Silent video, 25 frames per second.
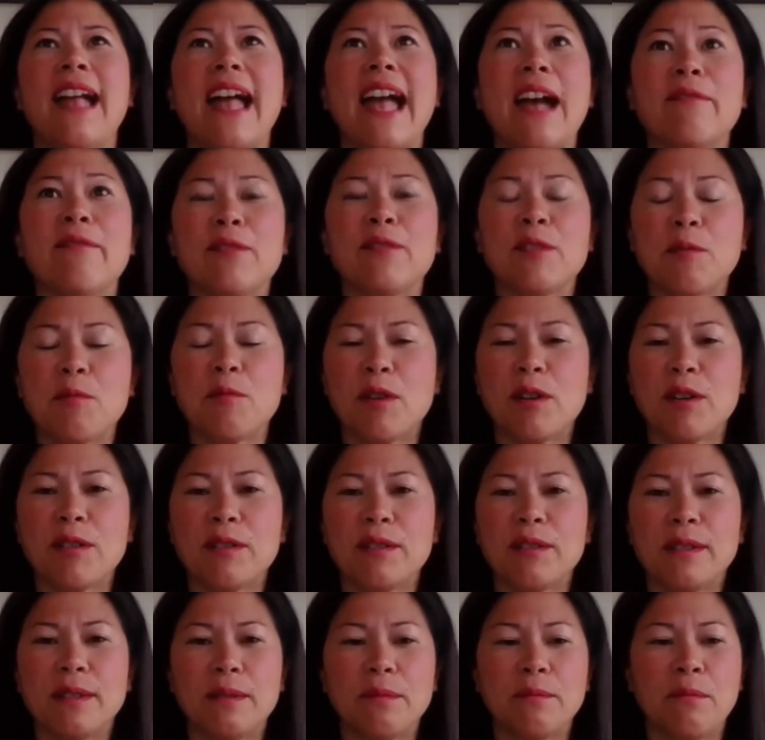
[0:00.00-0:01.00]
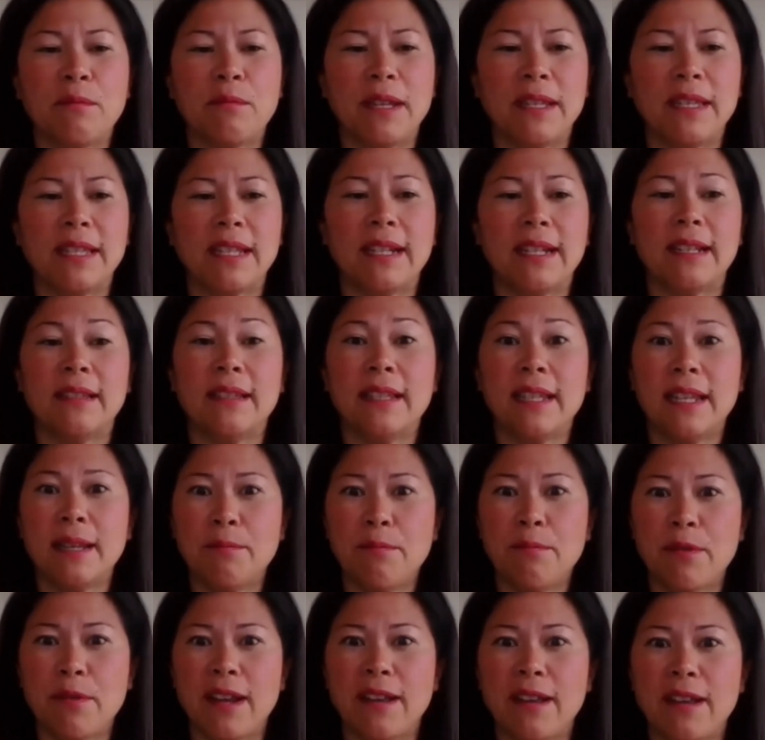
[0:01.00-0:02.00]
afterwards we did a
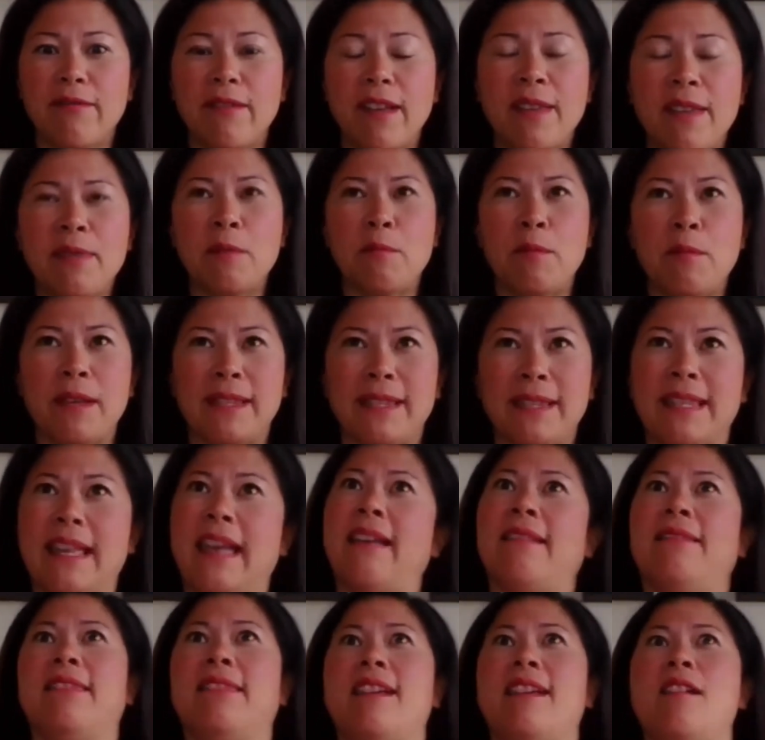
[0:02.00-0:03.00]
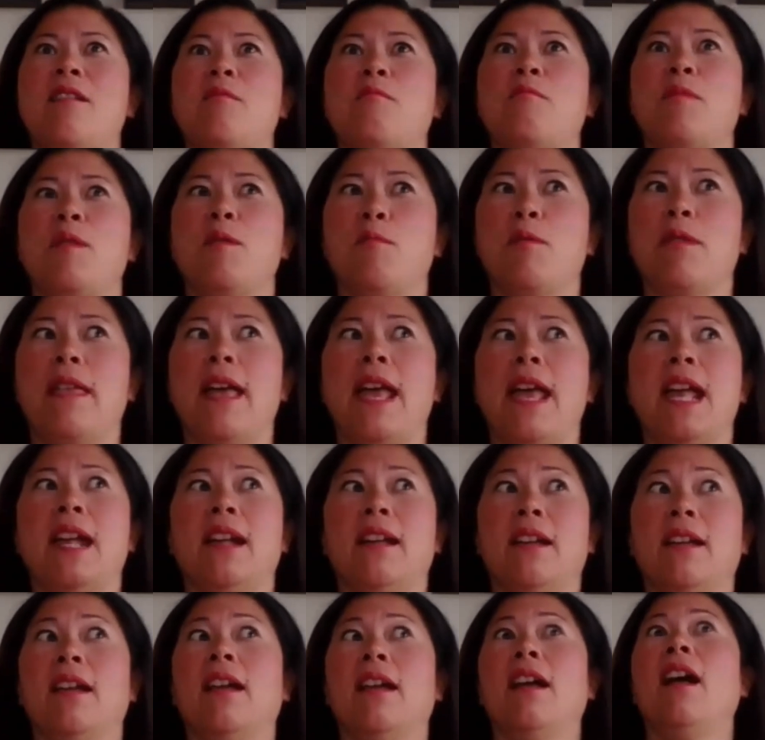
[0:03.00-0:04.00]
debrief and then we sat there and we were
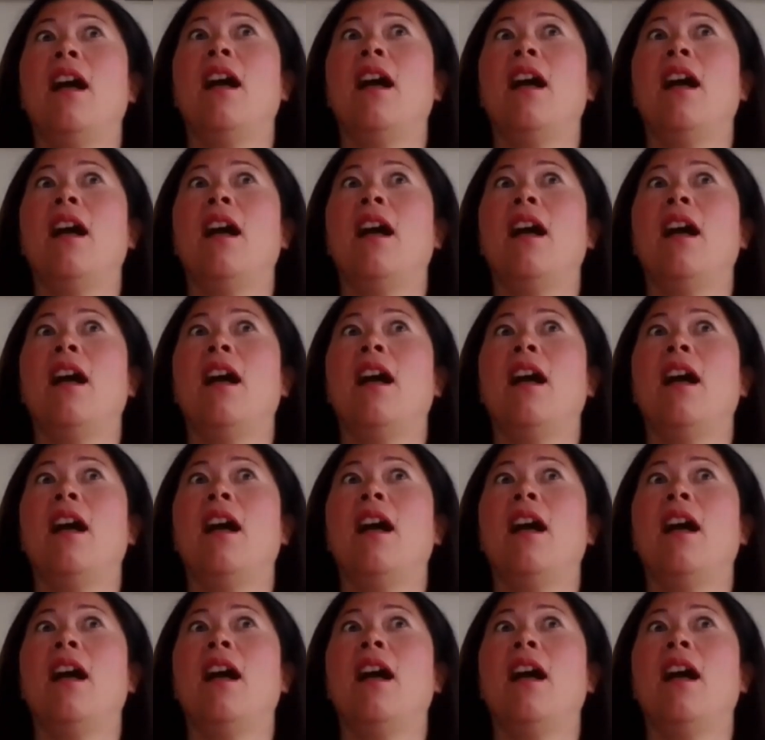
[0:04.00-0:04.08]
like